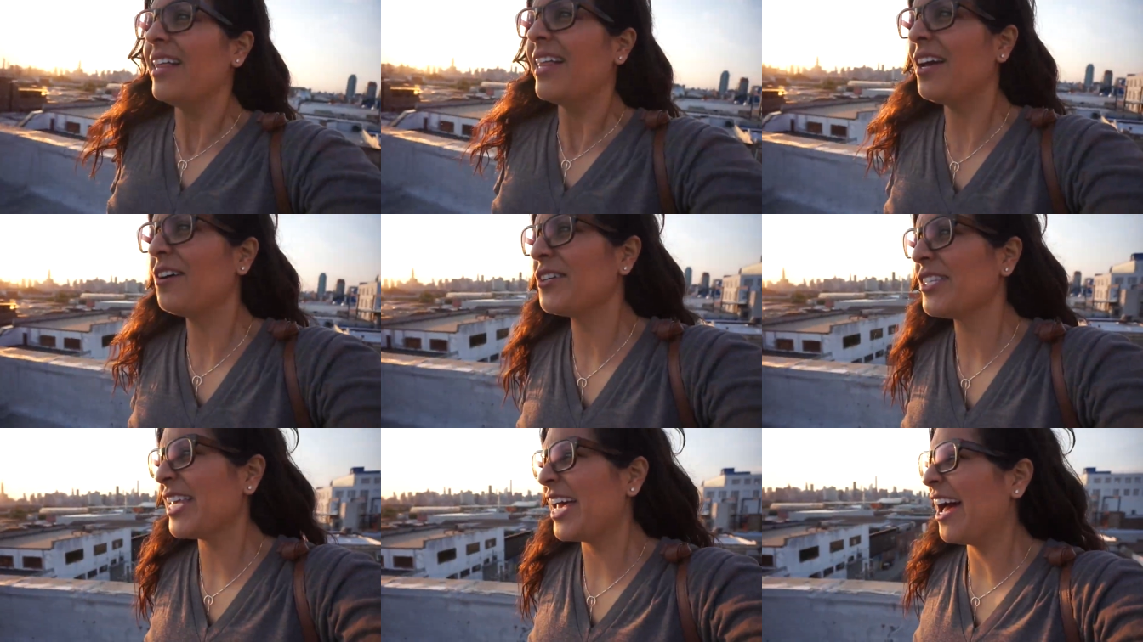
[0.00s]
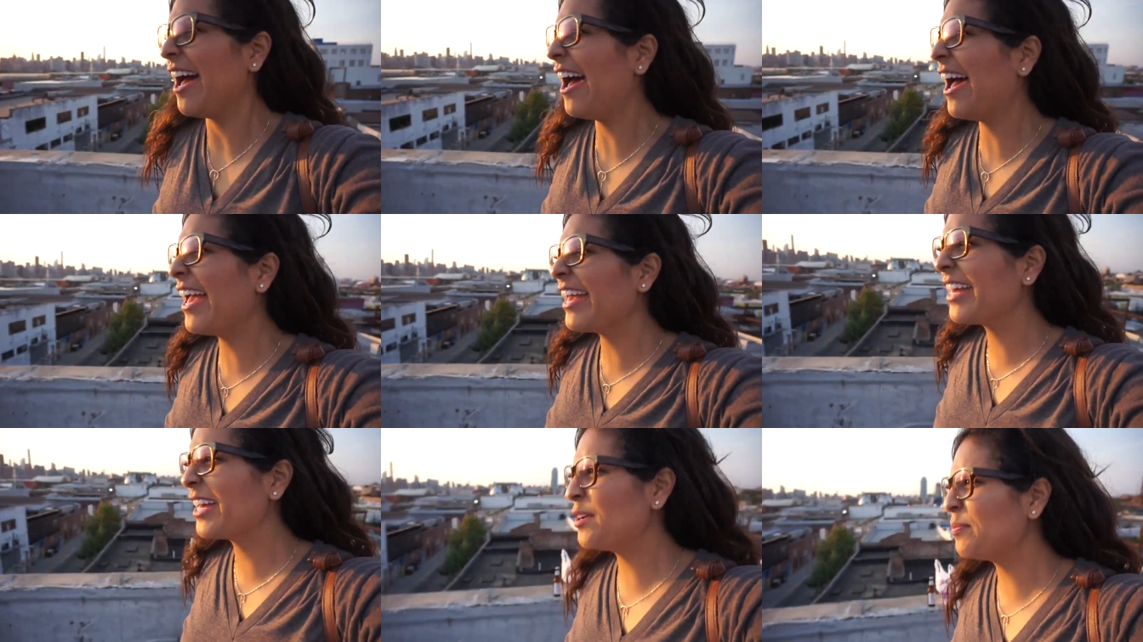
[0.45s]
That was a
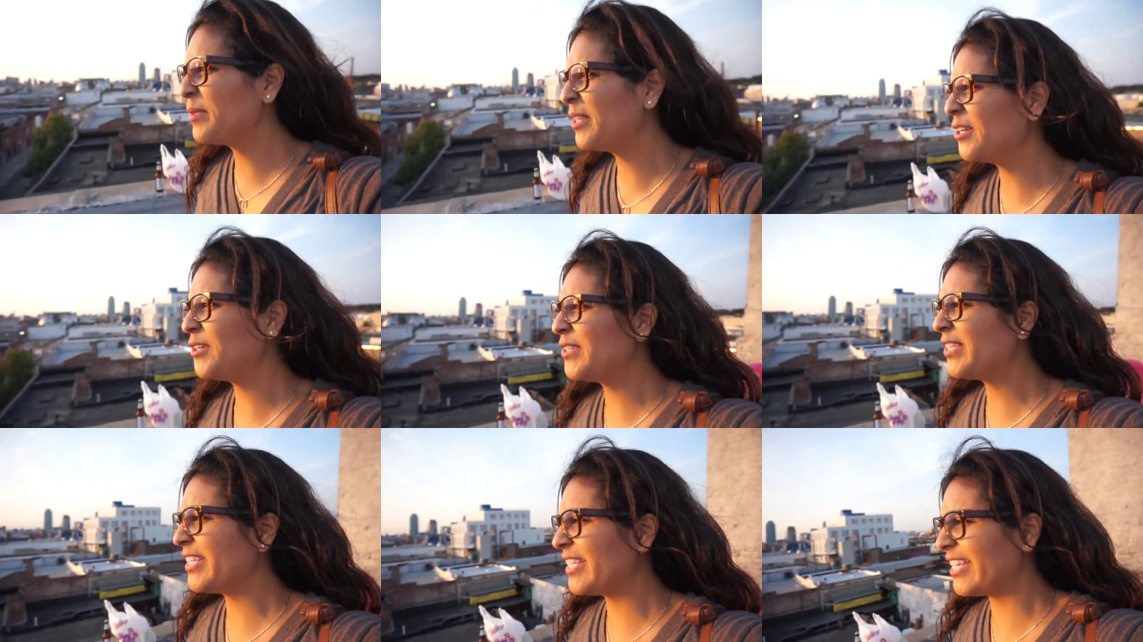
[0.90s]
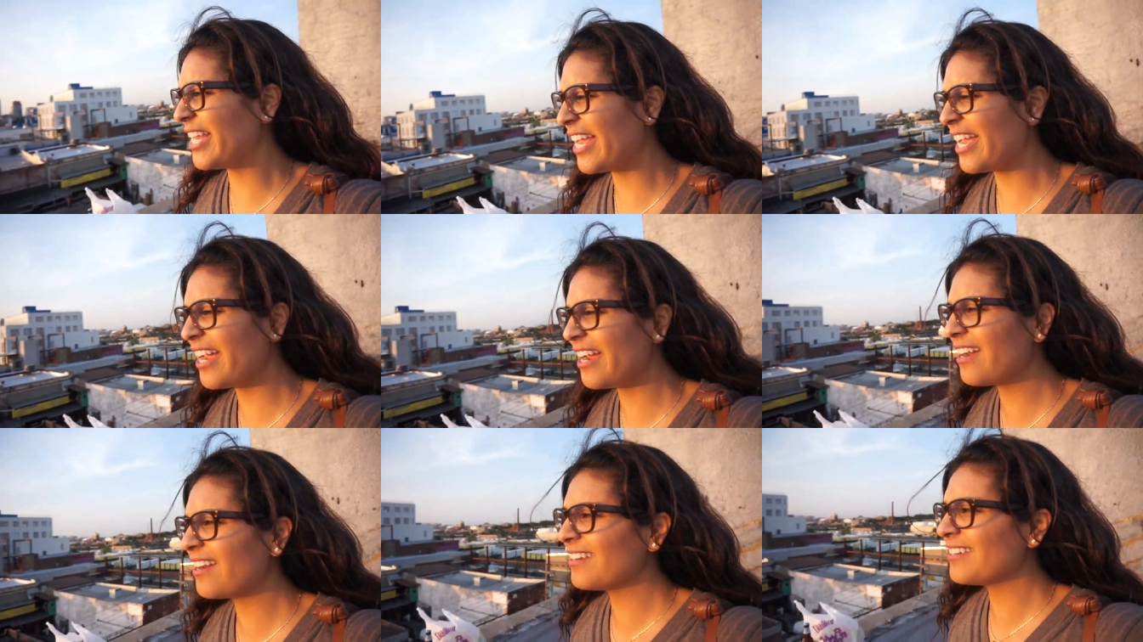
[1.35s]
hike up the
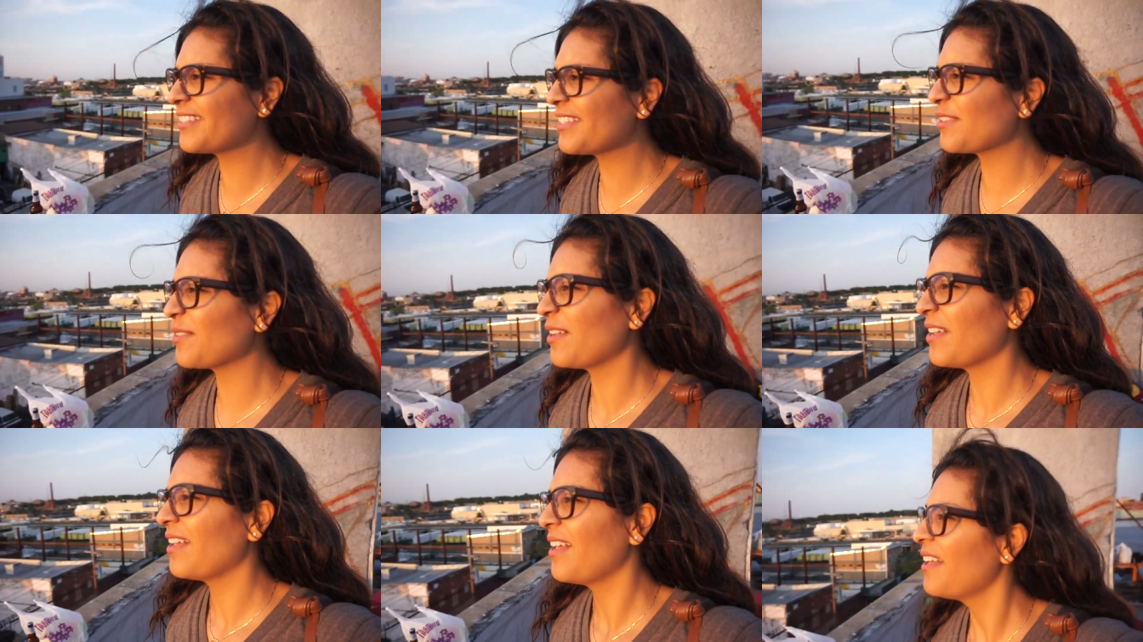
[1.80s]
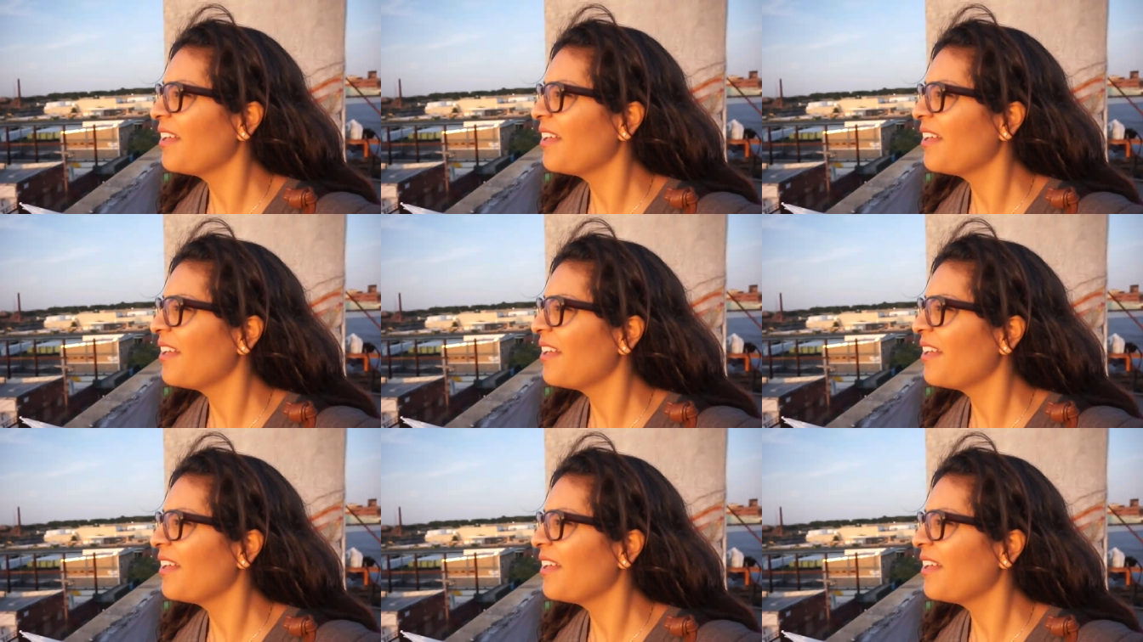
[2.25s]
stairs.